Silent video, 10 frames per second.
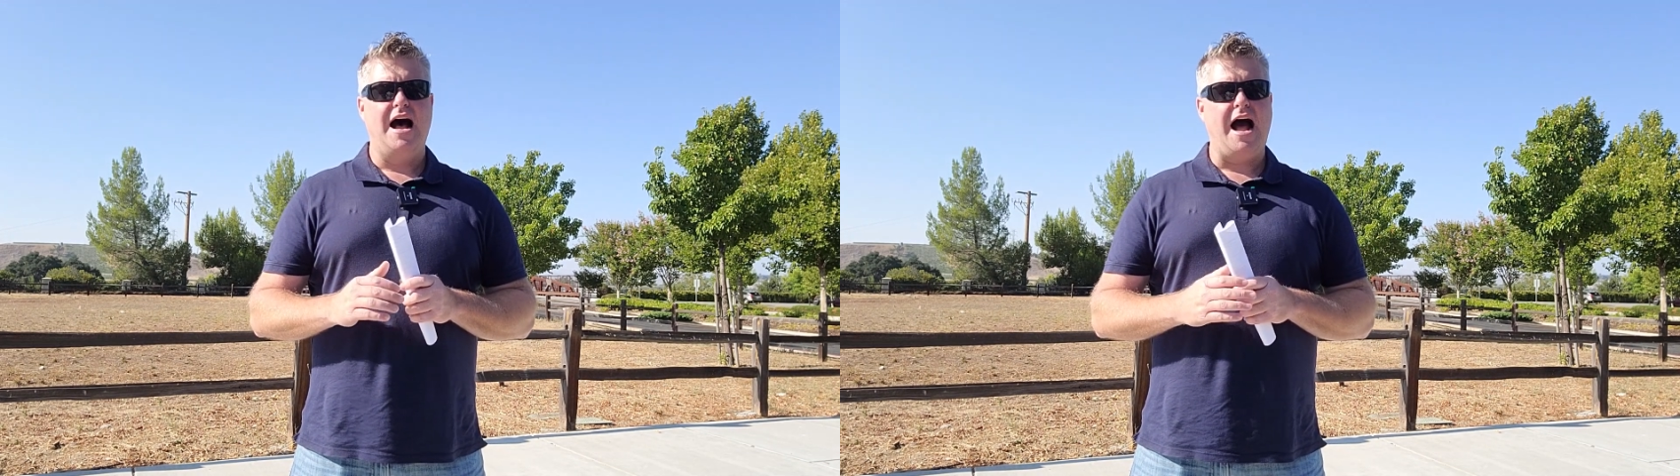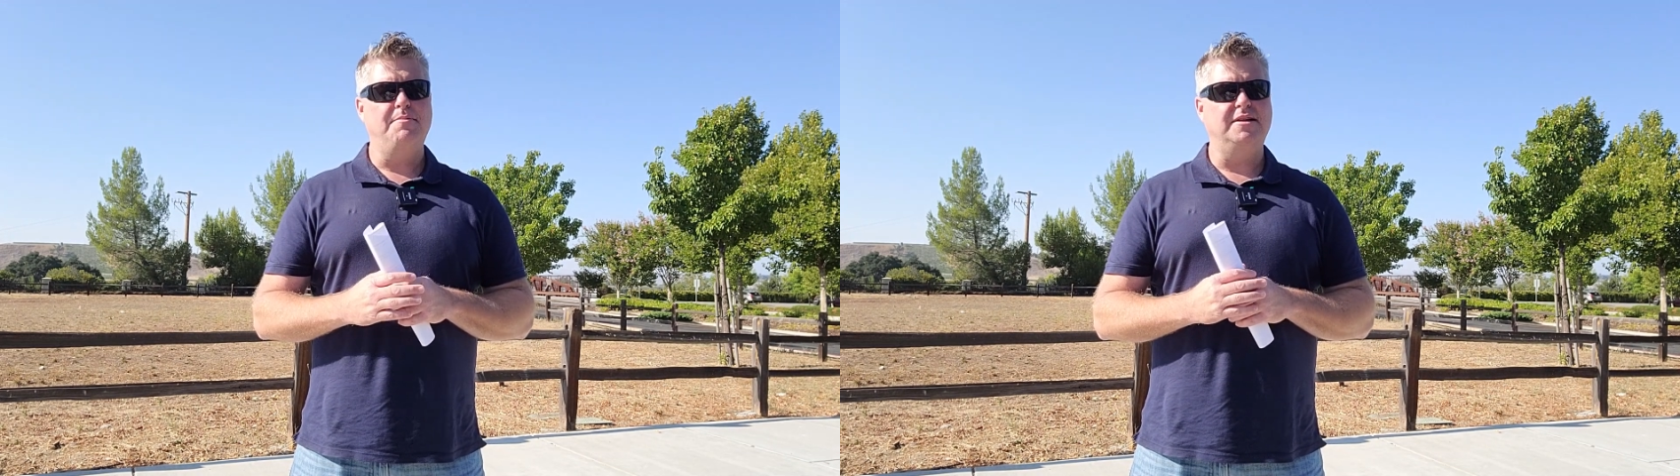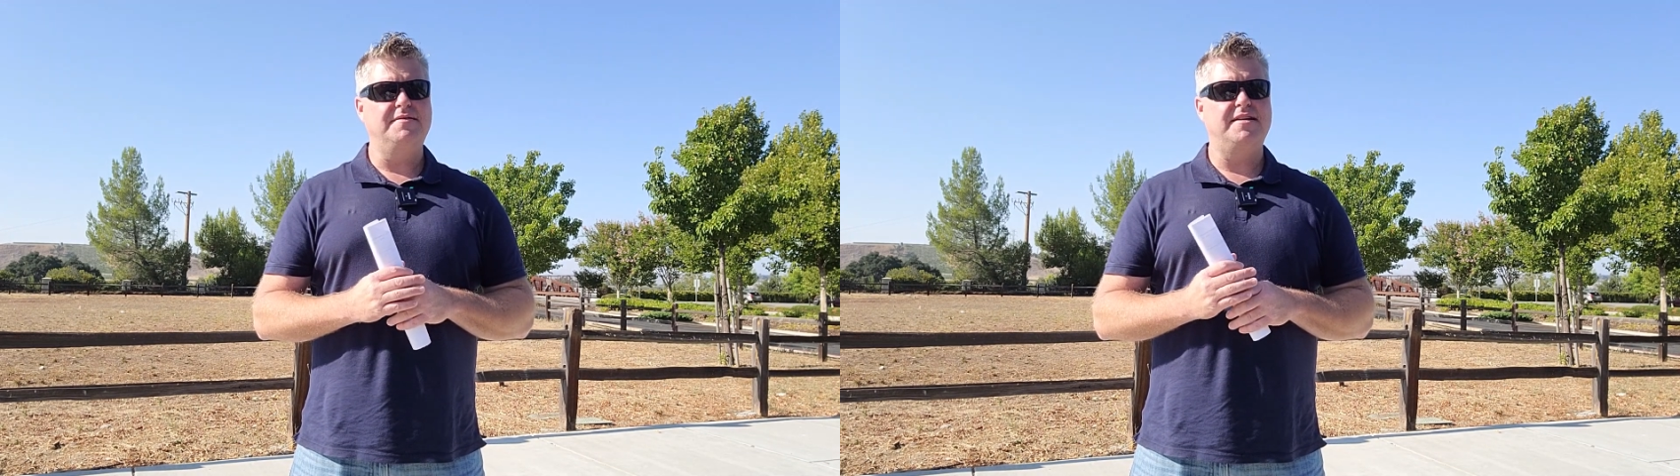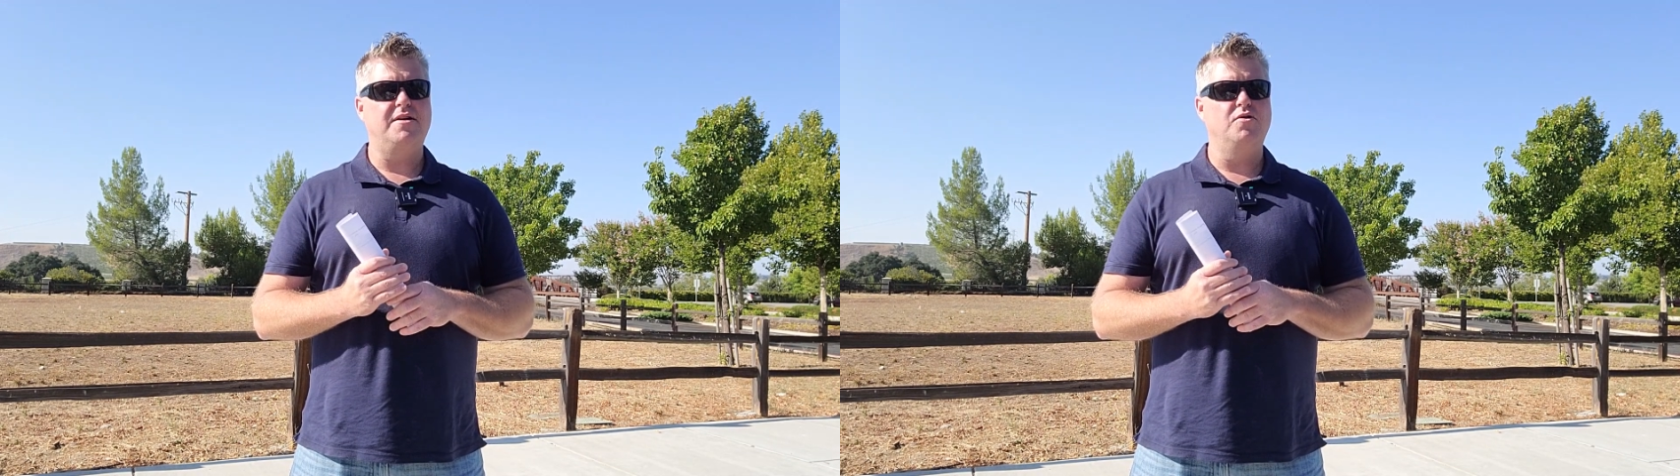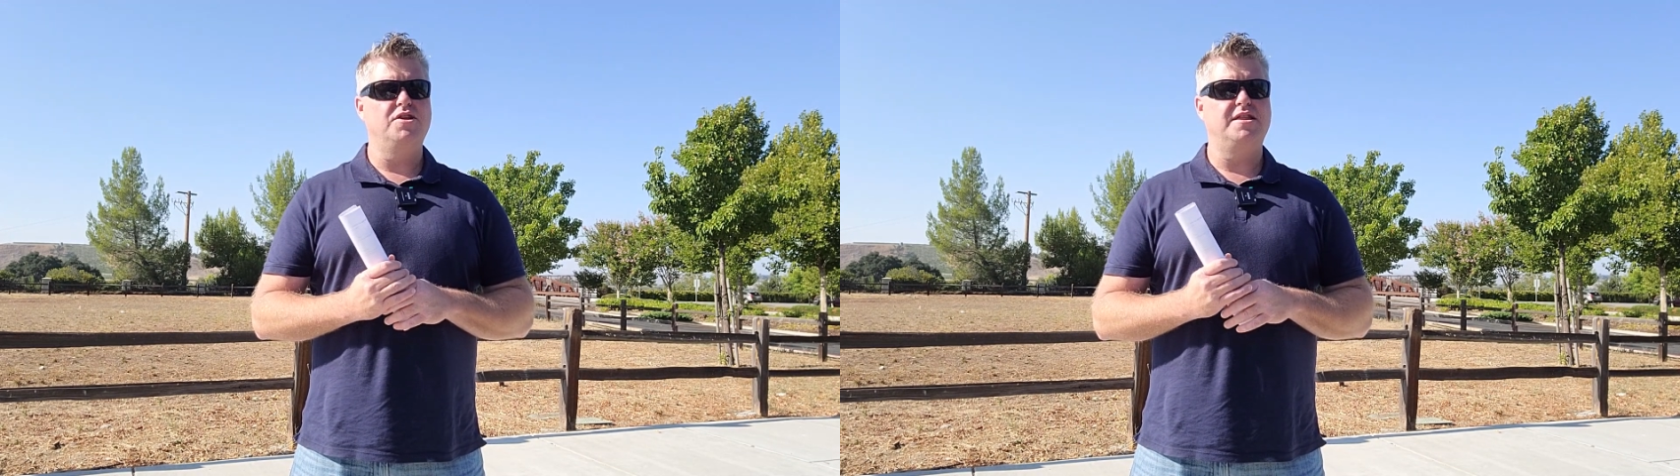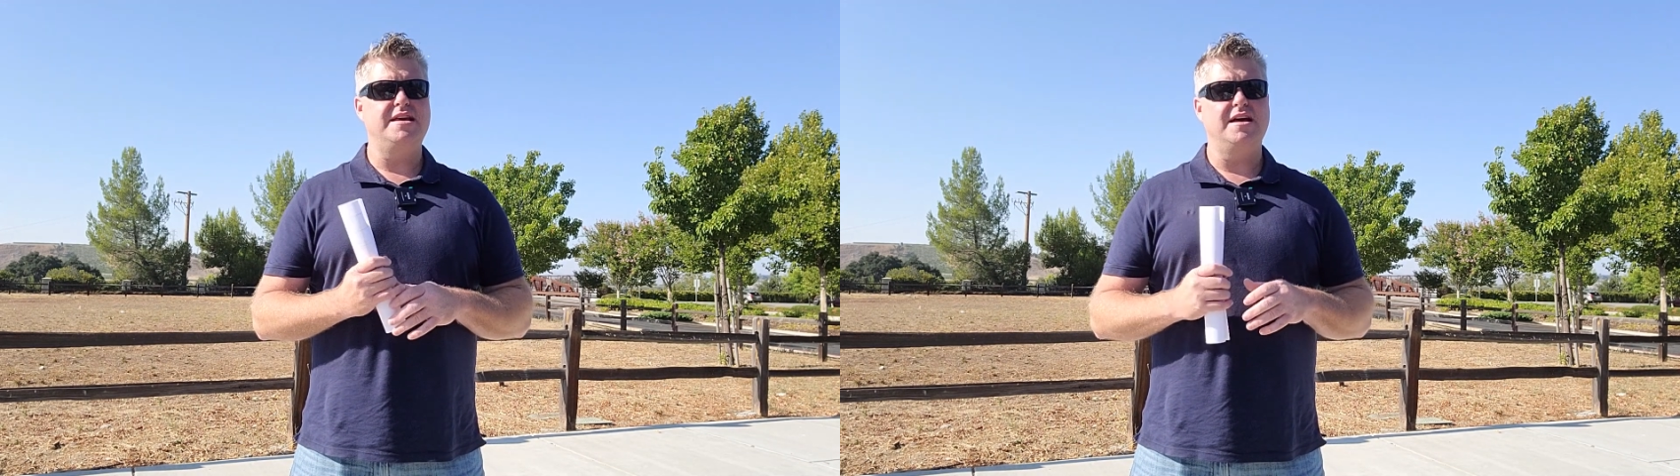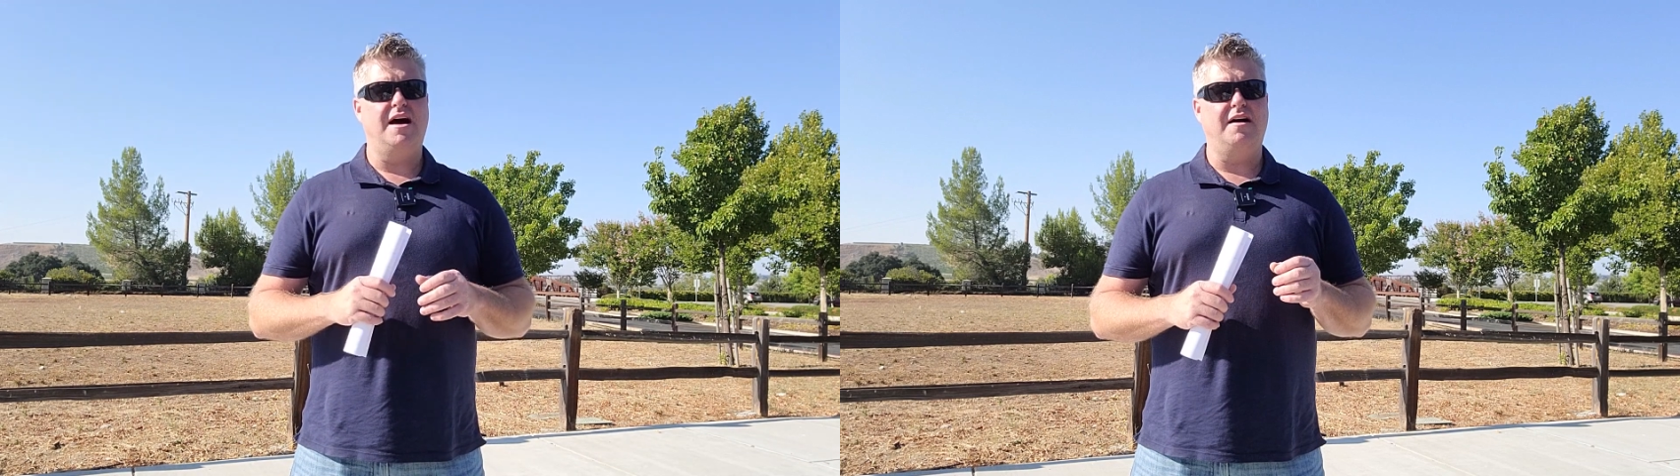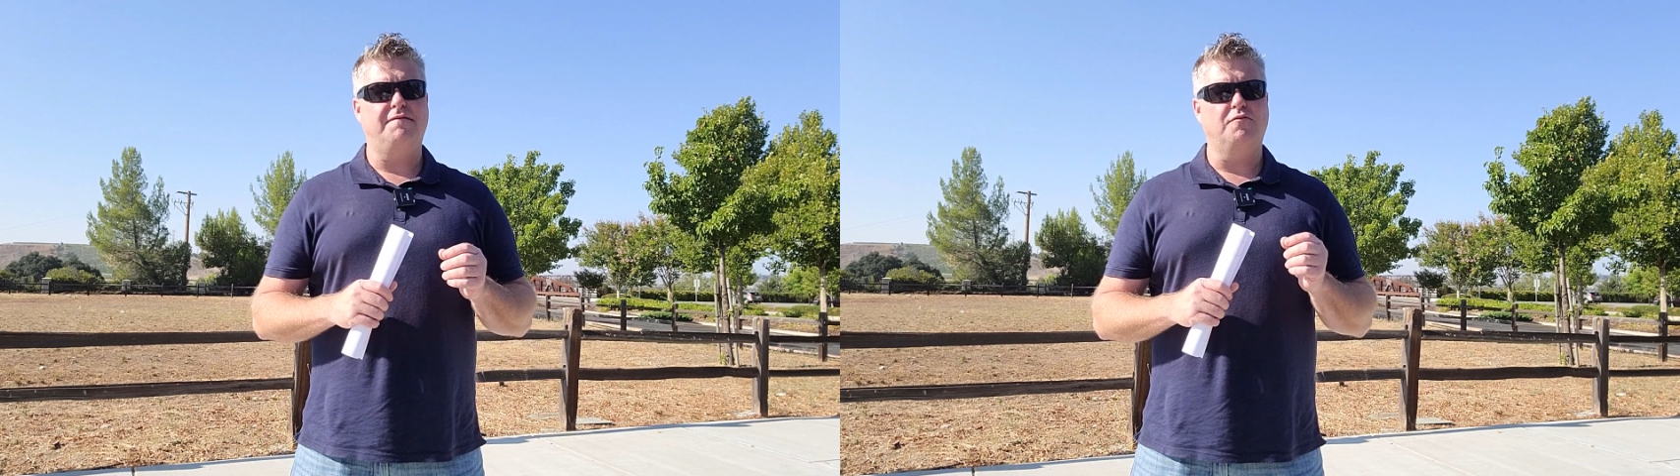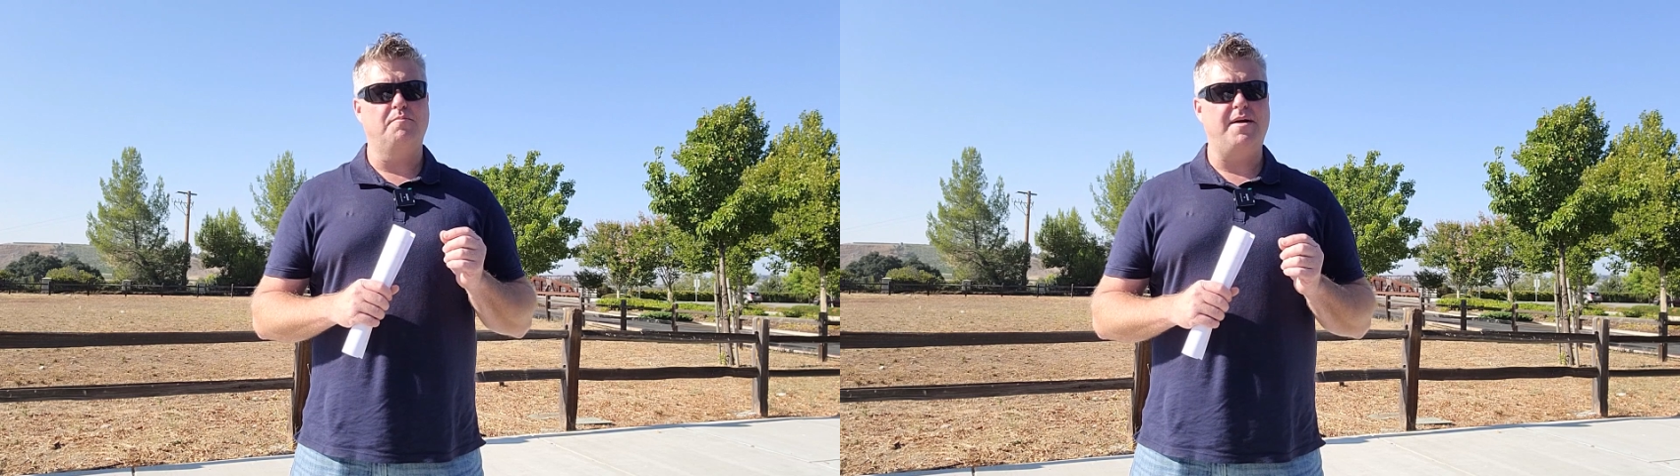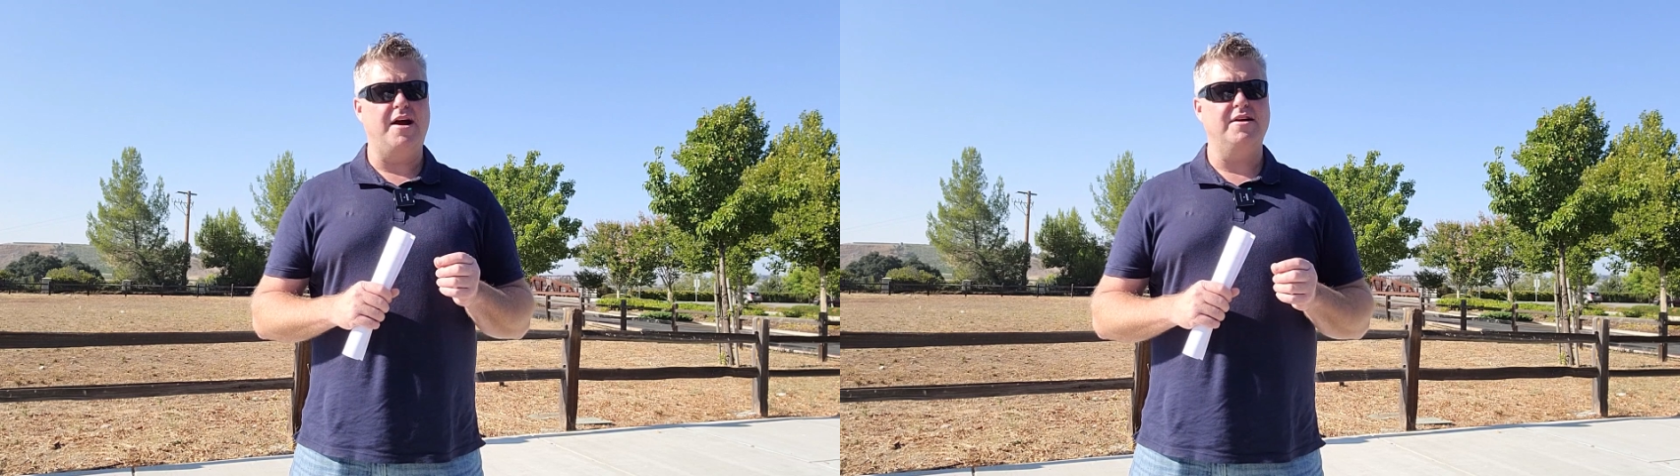I believe that the uh,
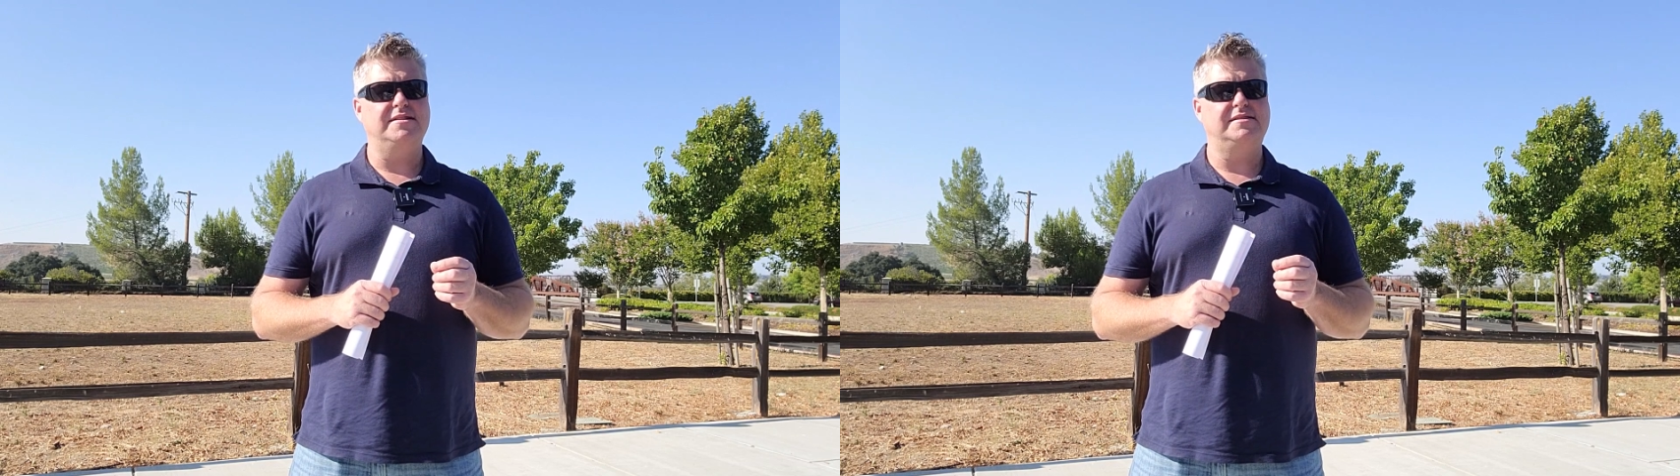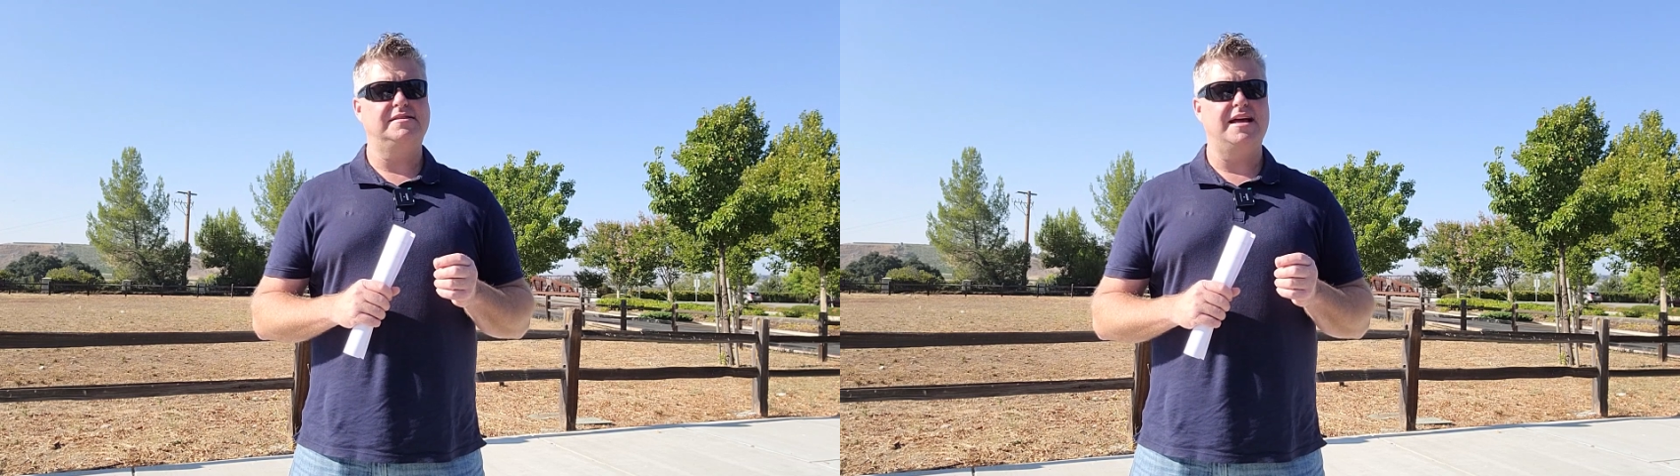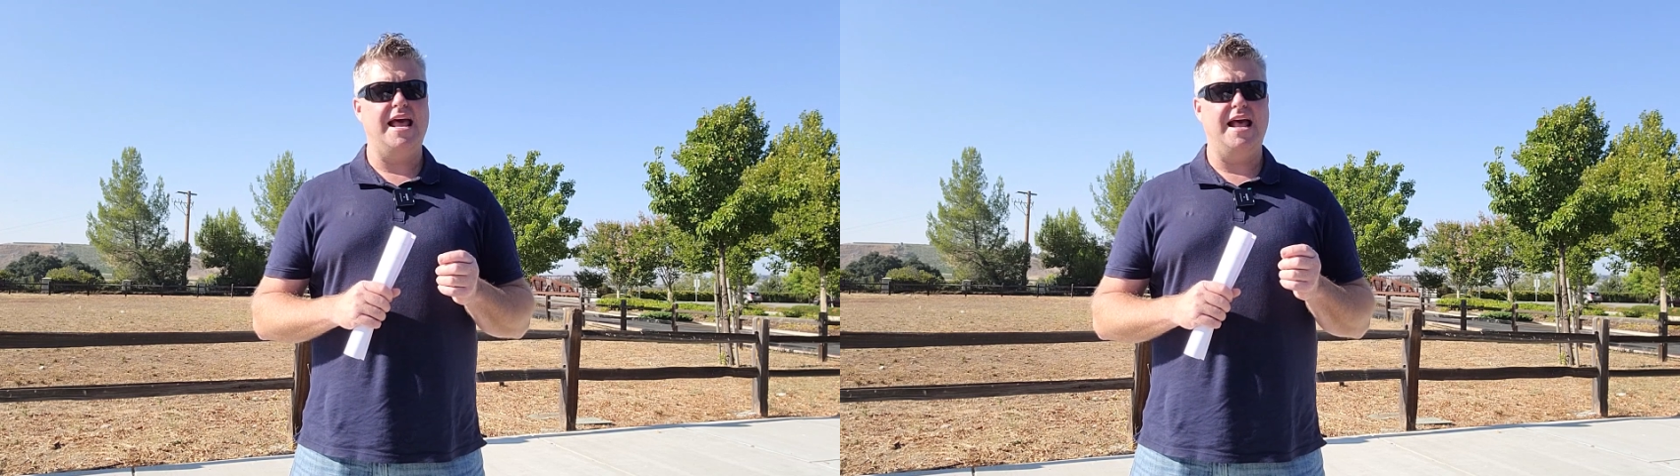forbearance,